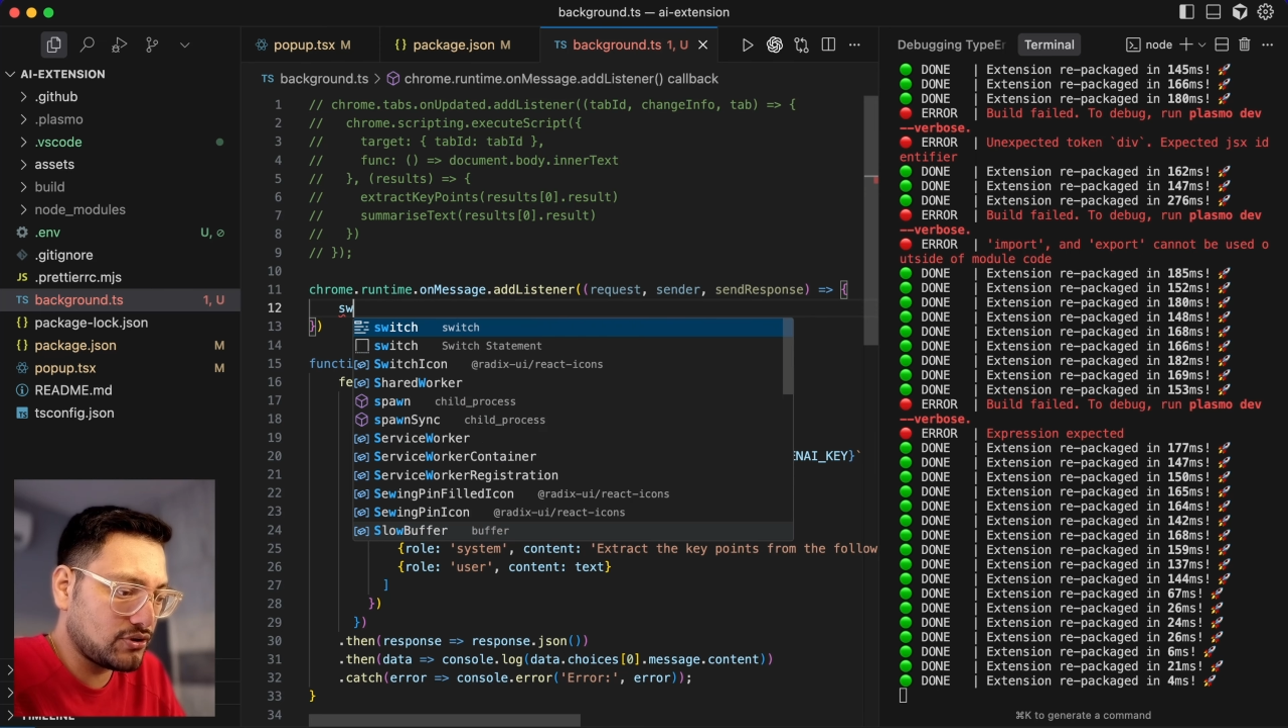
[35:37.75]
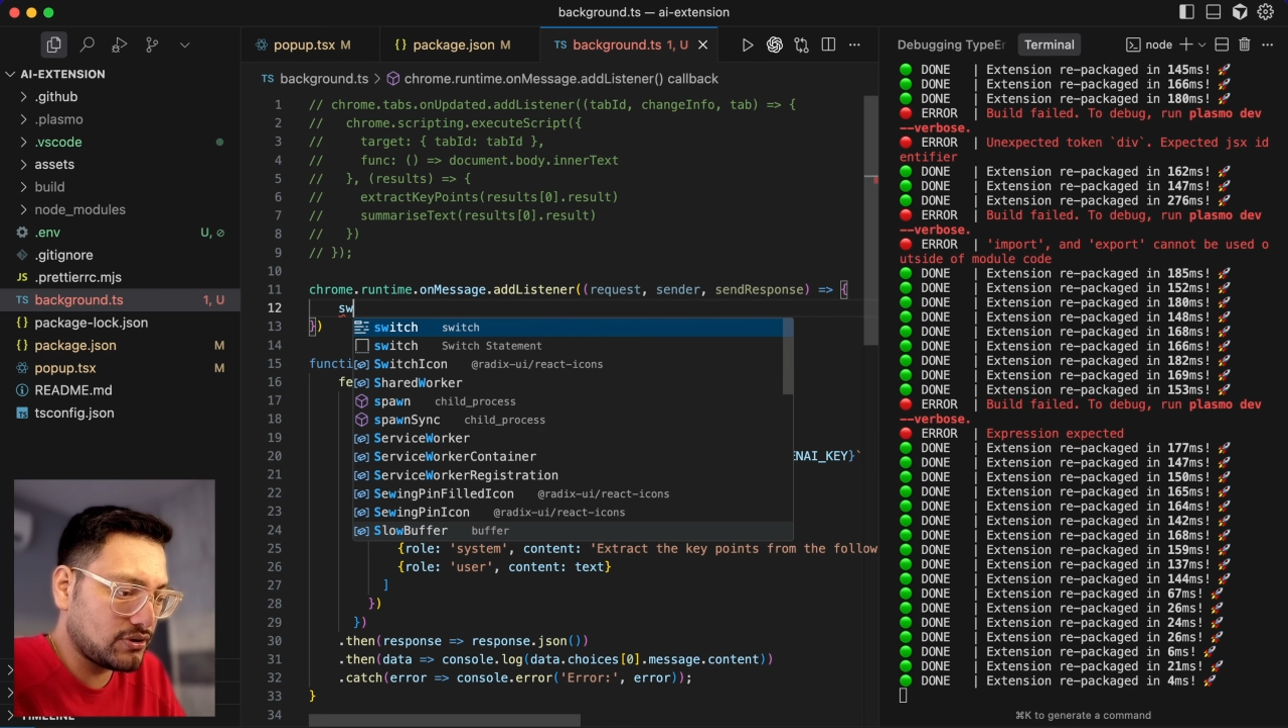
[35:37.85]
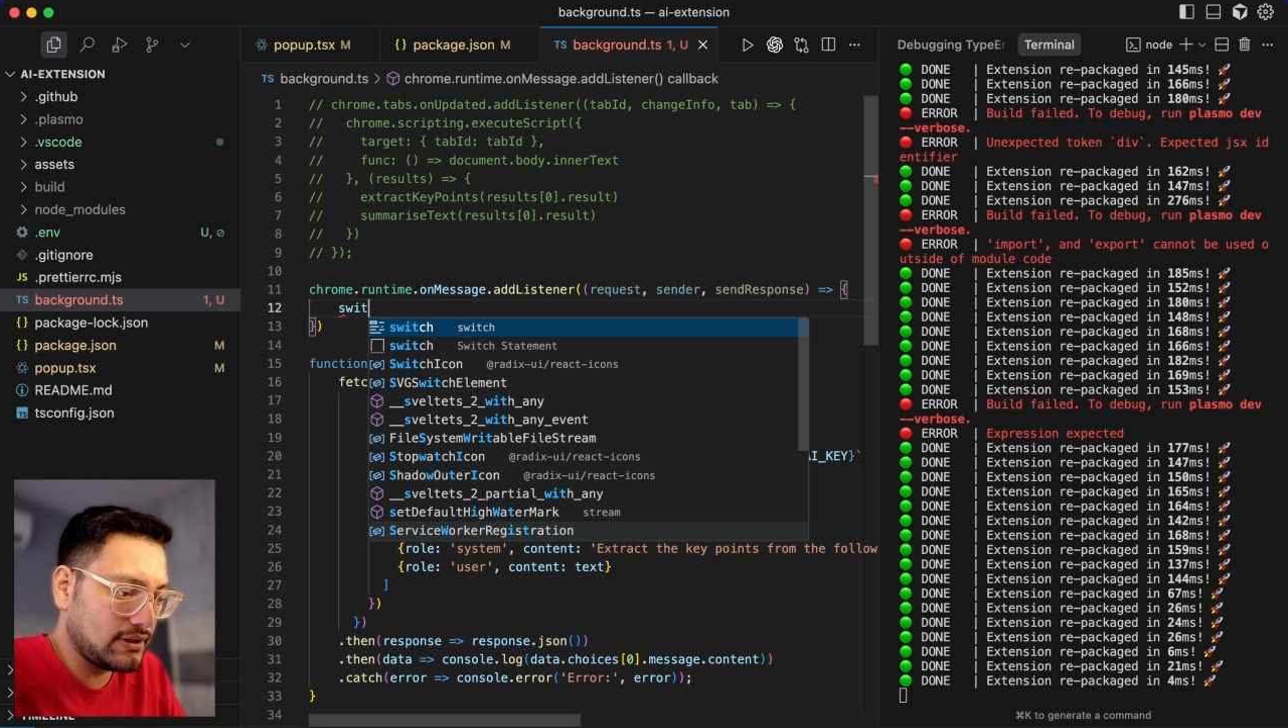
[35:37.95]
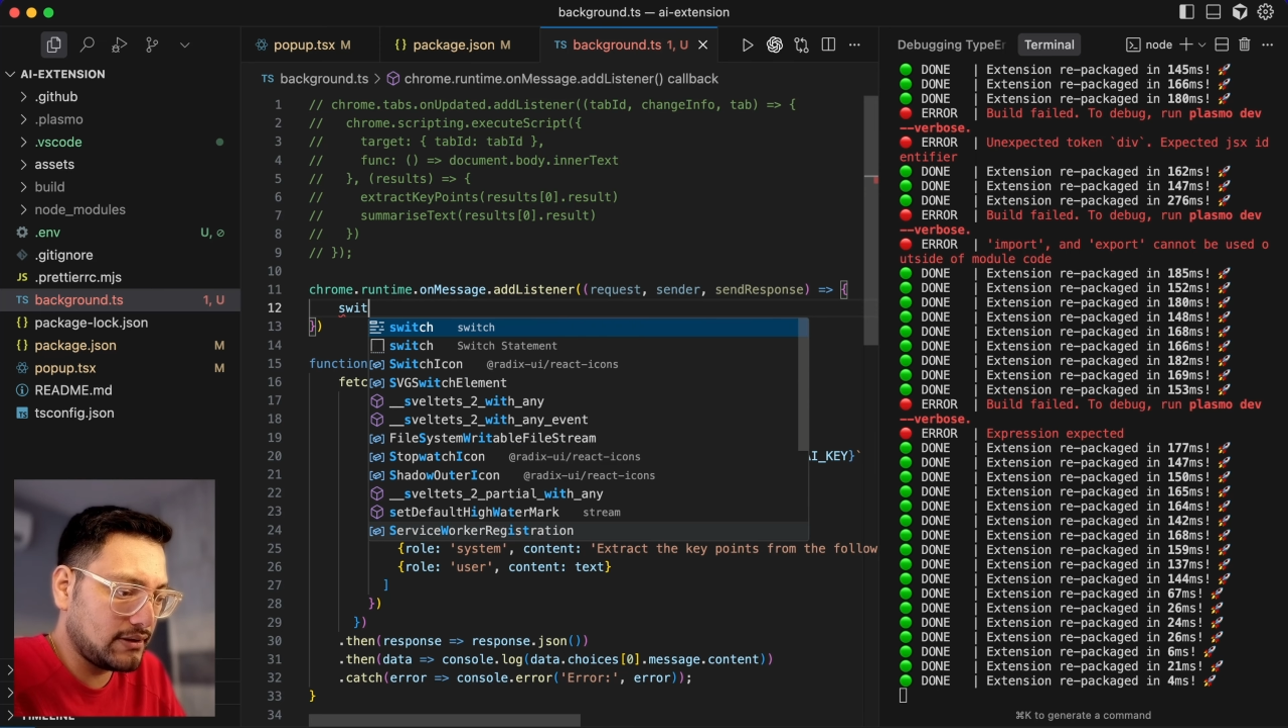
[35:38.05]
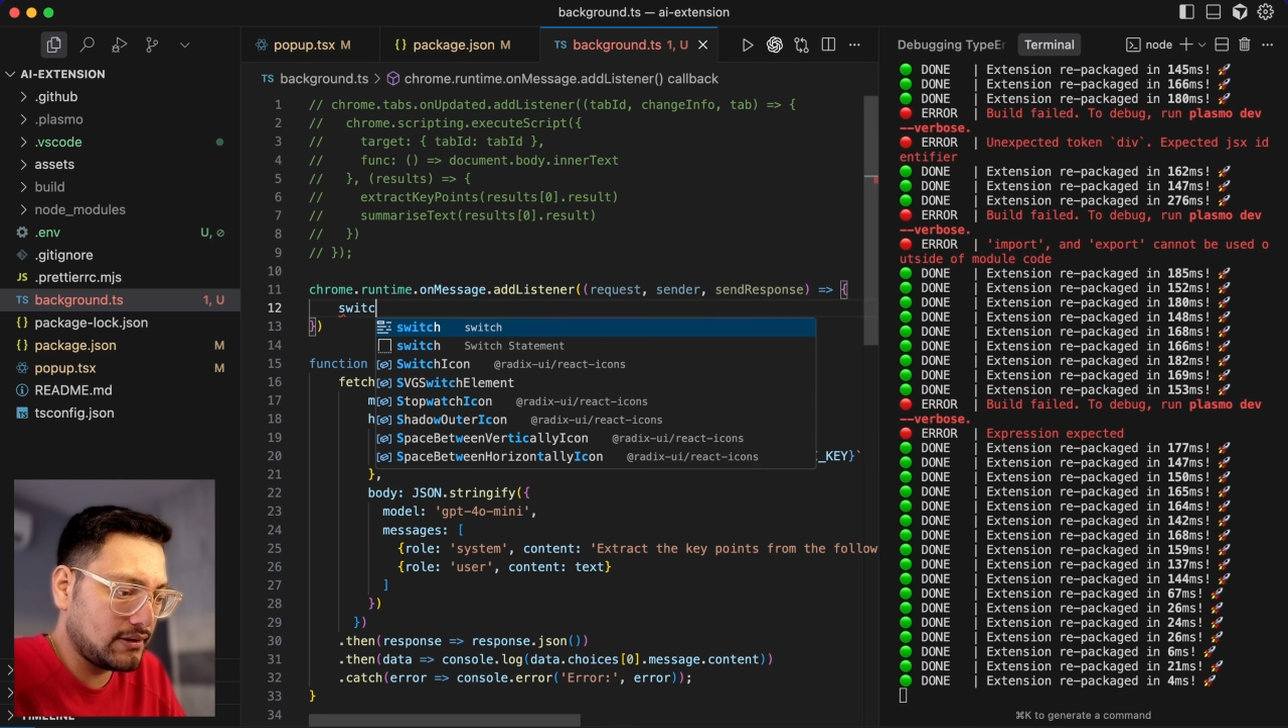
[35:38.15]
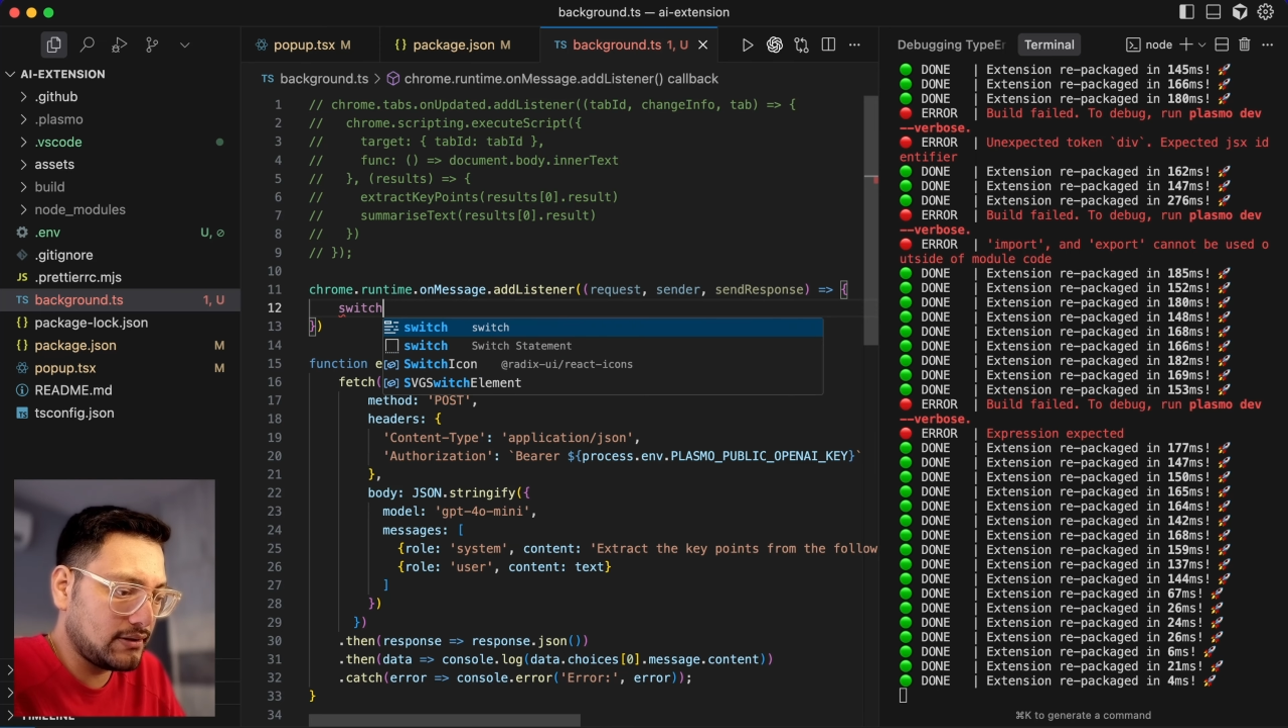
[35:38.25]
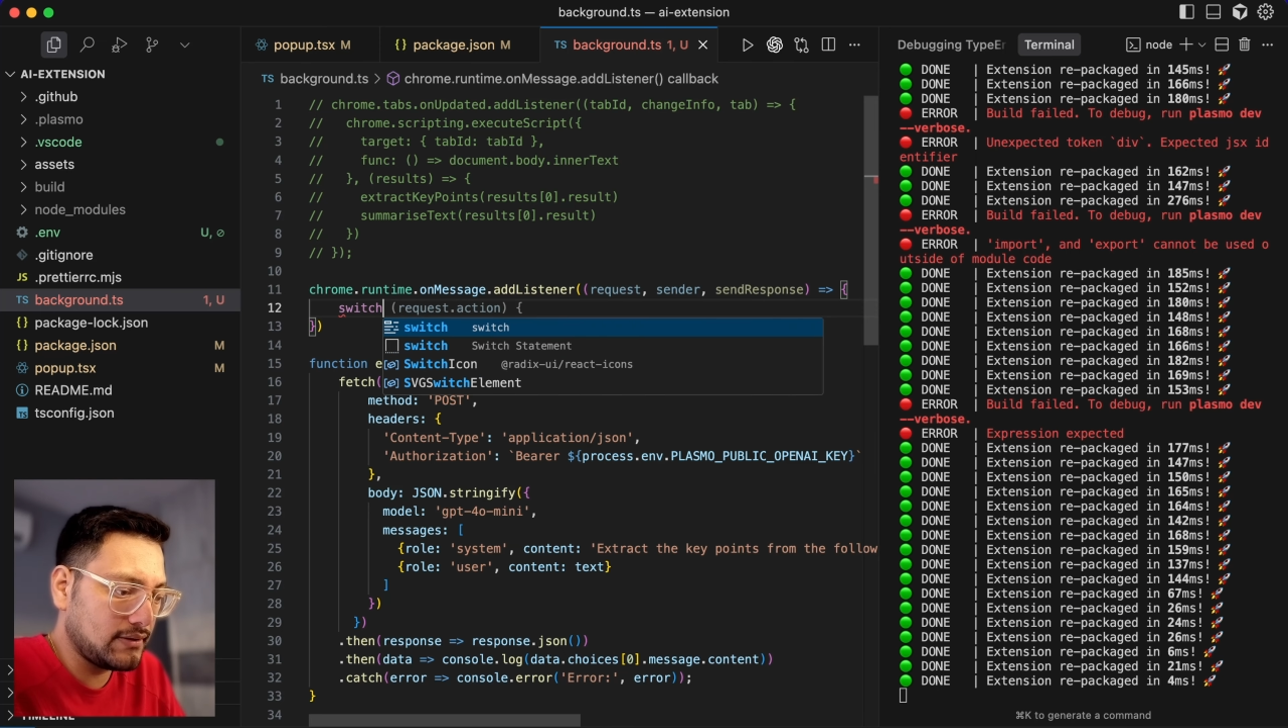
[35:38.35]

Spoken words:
here.